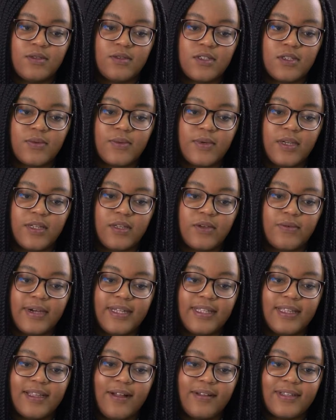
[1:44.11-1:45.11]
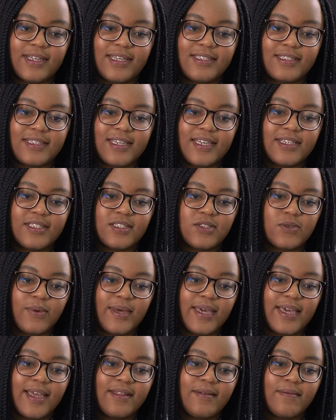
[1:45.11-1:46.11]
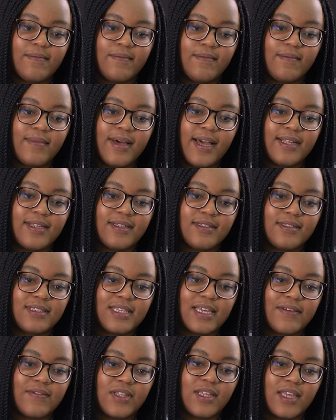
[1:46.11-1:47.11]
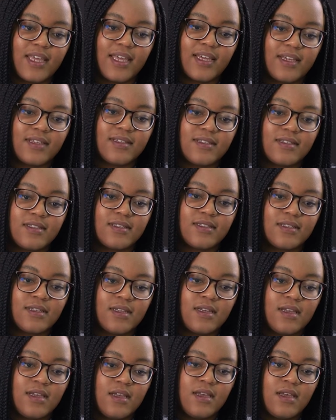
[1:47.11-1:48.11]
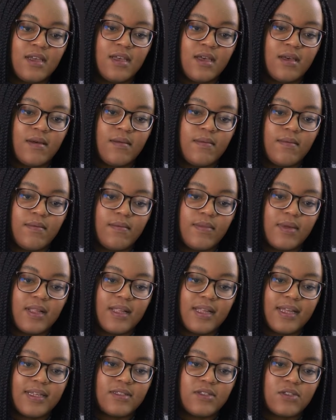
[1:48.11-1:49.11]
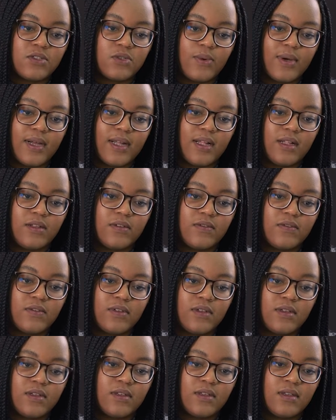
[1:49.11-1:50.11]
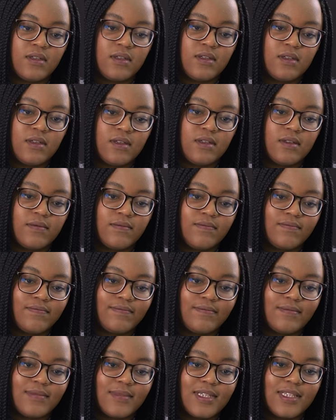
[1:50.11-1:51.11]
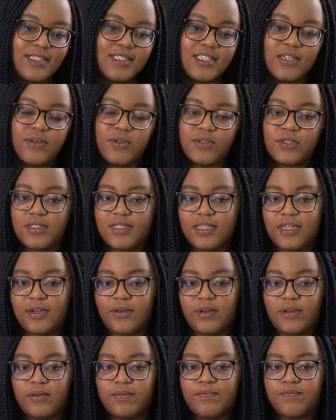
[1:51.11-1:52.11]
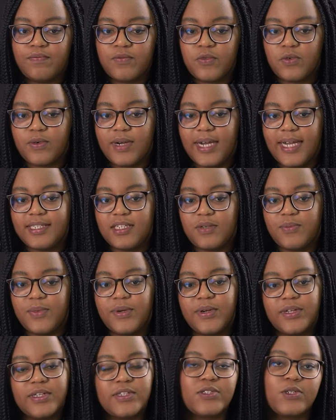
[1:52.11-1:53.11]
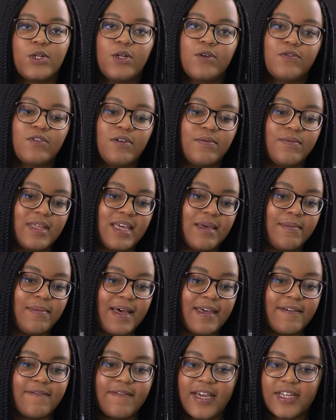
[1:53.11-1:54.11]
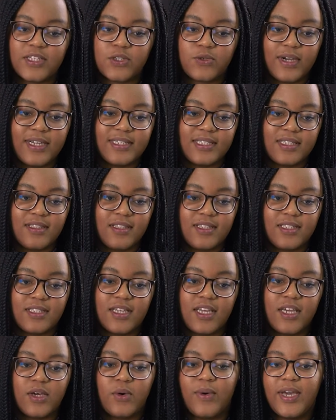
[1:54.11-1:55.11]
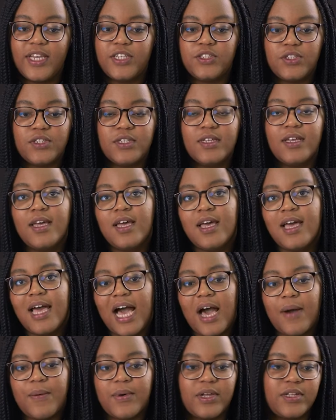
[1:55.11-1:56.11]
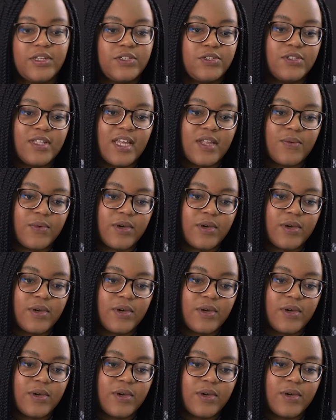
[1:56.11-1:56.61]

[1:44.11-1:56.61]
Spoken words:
So we're going to write it out as x squared minus 7x plus 12 is equal to 0. Right, and we're going to solve from there by factorizing this equation. How we're going to do that?